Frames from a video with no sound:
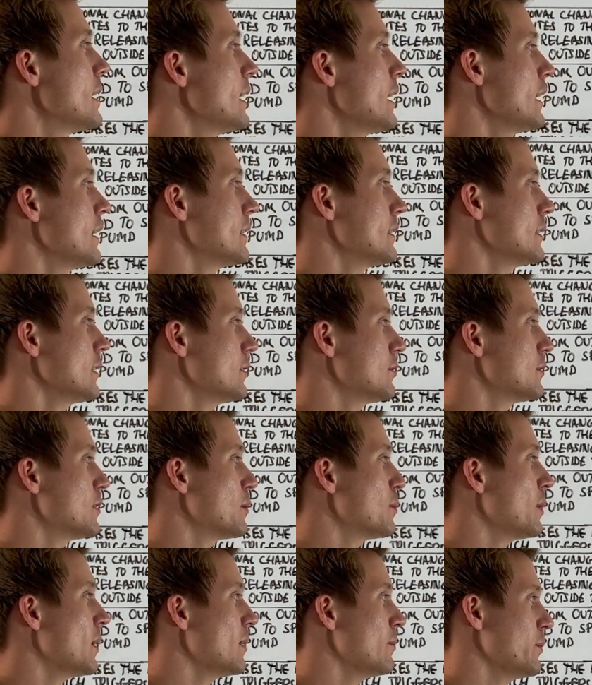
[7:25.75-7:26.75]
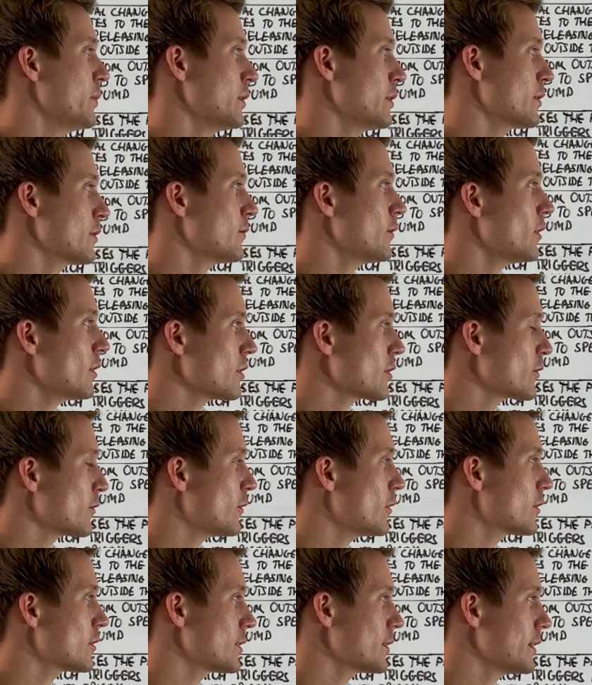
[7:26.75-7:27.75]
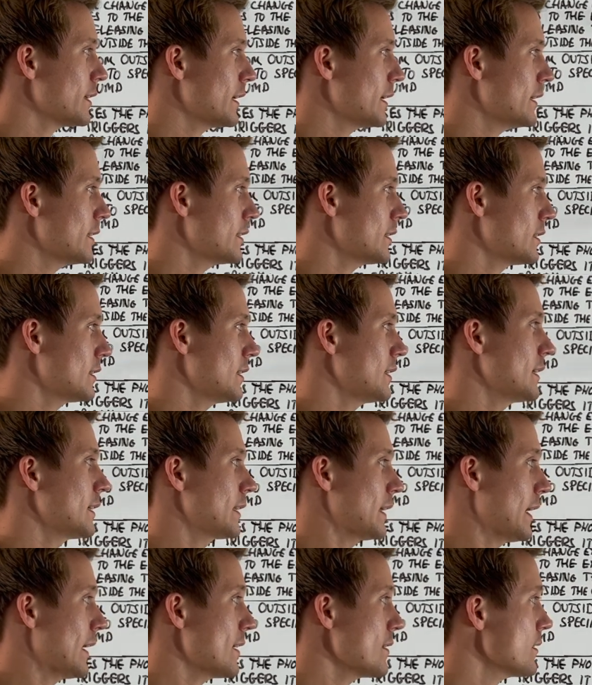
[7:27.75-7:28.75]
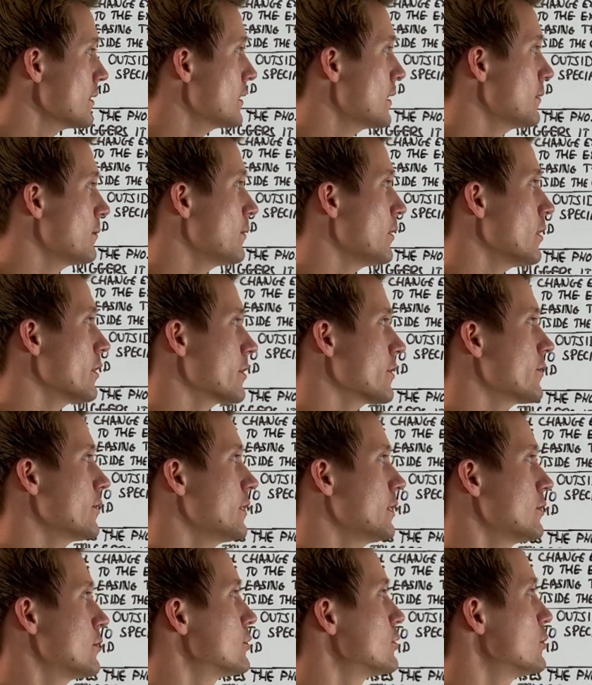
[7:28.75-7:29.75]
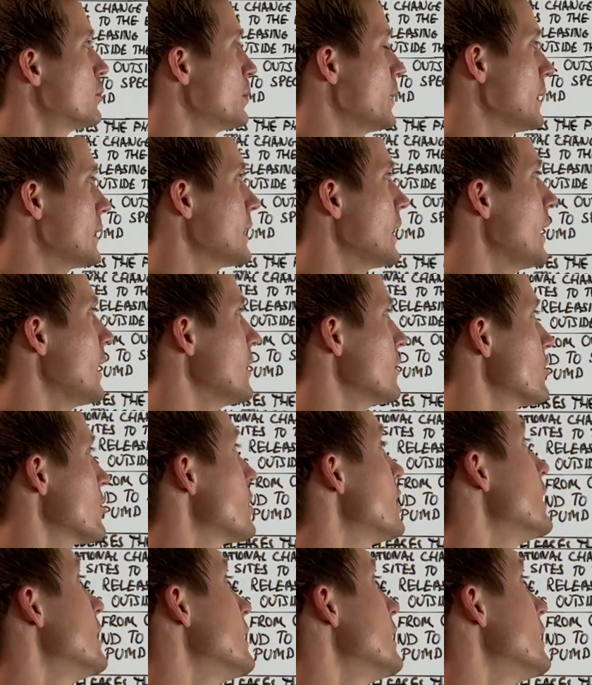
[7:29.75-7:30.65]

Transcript: And if the pump is phosphorylated, it has the phosphate group attached,